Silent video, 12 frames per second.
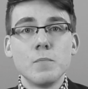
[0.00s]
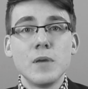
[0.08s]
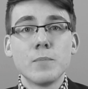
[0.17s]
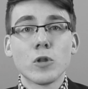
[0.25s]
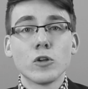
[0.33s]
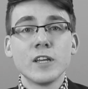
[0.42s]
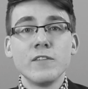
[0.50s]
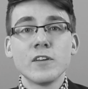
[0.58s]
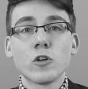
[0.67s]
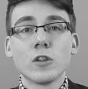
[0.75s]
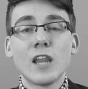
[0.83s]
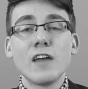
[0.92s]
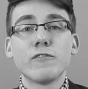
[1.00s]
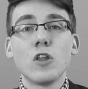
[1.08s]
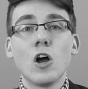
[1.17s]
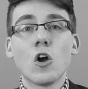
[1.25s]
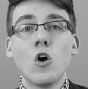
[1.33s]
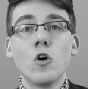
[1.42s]
People are leaving their
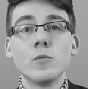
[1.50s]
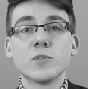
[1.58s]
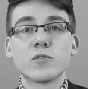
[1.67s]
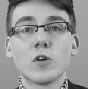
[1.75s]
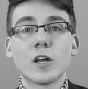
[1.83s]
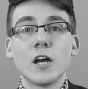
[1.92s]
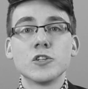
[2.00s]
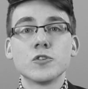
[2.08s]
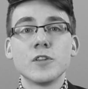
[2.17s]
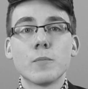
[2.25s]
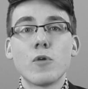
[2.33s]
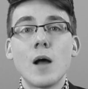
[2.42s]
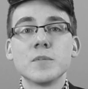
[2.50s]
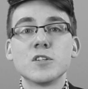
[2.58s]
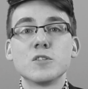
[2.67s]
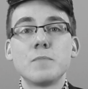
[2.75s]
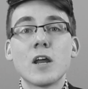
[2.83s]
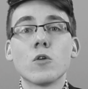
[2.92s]
lifelong homes for a country that
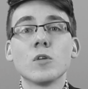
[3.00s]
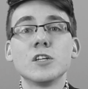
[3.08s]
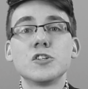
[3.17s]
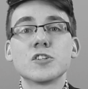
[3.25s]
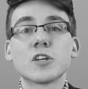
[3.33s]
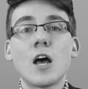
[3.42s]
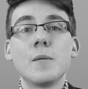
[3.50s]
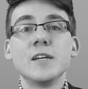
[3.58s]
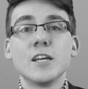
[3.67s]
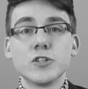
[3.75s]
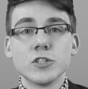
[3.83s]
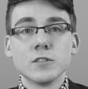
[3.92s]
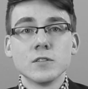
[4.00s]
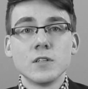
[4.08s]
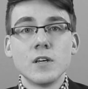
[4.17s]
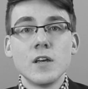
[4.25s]
promises better religious accommodation.